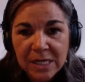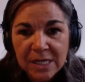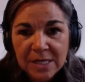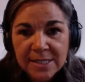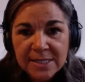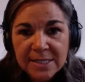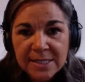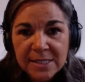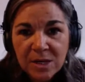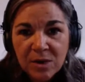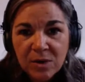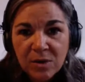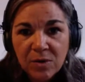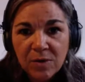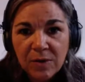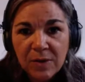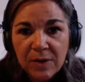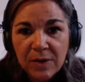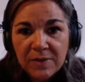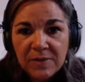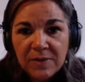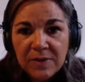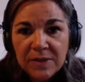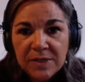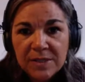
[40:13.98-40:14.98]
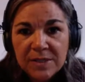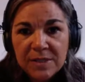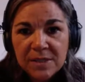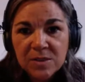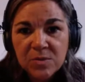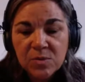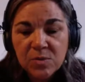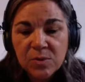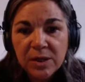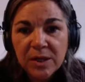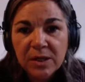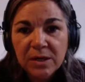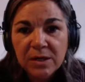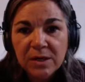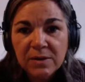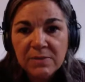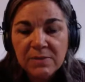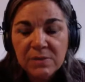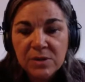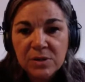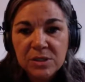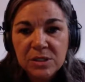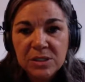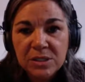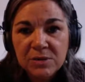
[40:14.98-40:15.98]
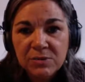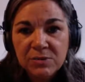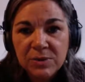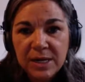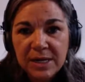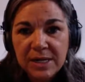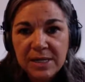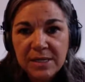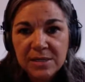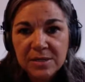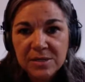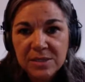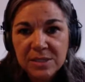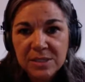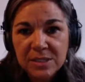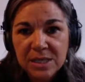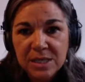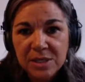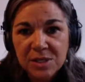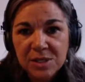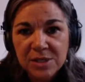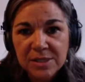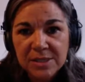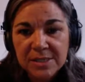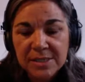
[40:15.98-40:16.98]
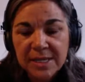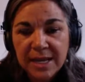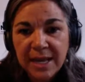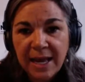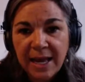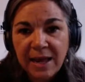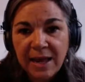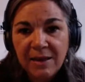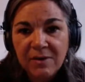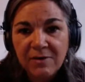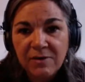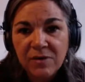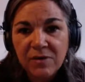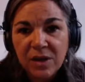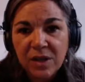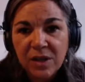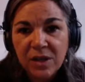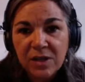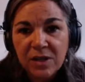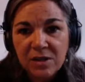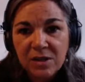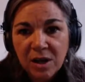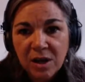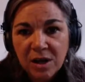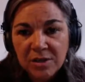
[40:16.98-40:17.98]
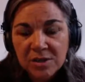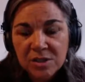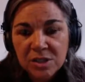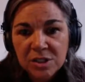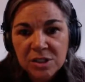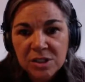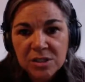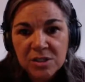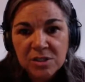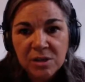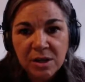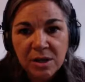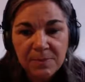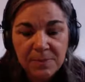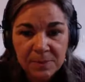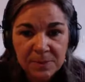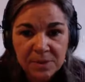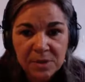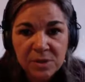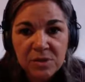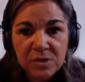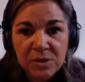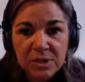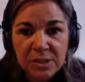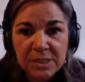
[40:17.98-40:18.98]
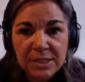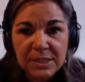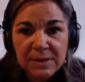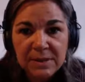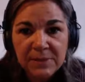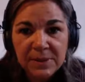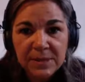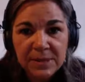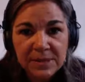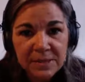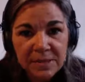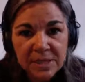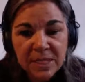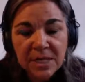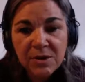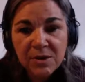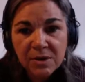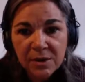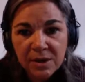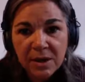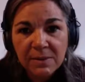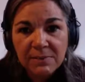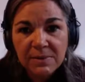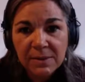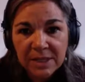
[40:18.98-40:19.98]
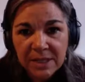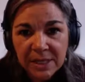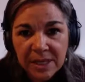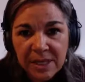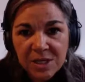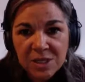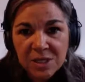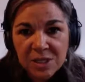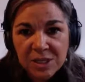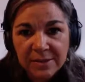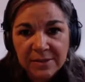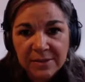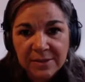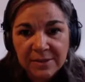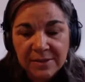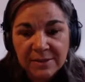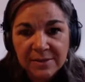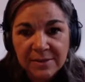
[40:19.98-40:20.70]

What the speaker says: So this is where community radio stations have not just an opportunity, but a sacred obligation.